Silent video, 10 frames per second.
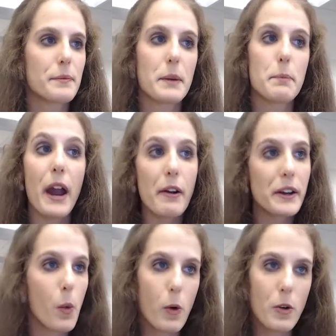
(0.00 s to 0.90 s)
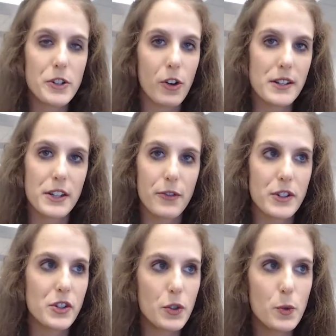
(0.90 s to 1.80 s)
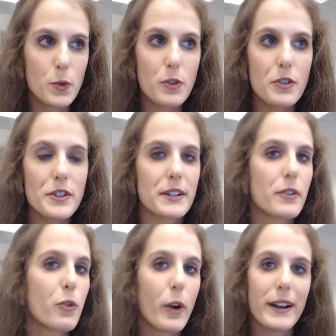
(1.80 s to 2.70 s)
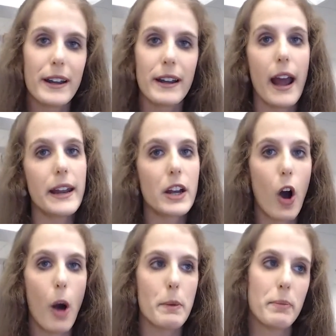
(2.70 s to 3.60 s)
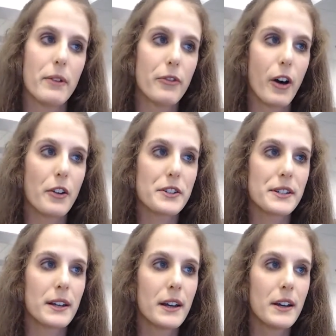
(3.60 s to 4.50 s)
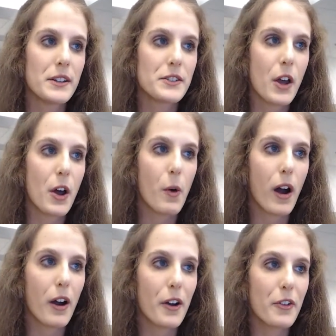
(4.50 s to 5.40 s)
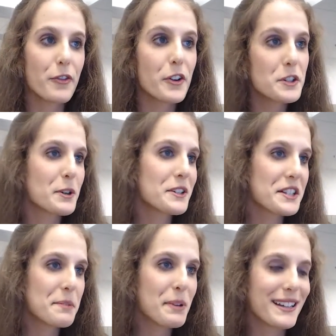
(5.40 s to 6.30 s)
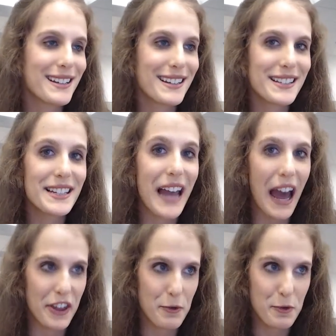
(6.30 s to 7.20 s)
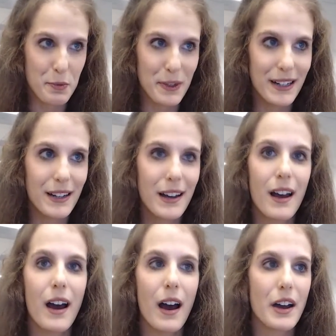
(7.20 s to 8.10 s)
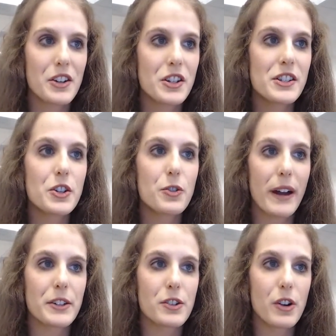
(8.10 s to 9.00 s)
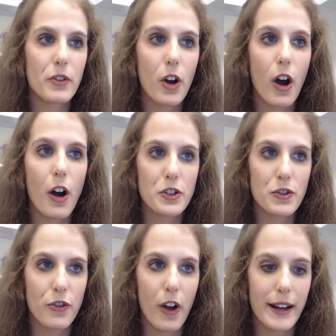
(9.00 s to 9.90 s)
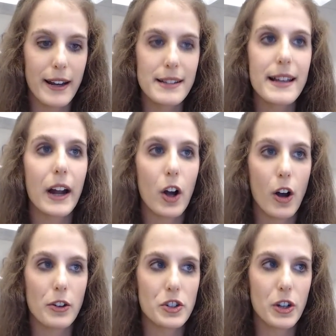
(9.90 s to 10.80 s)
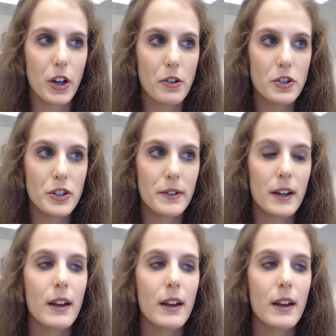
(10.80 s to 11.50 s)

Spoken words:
comparing awards across different schools, and avoiding any common pitfalls. So our first participant is Katharine Ruby. She's the Director of College Finance at College Coach.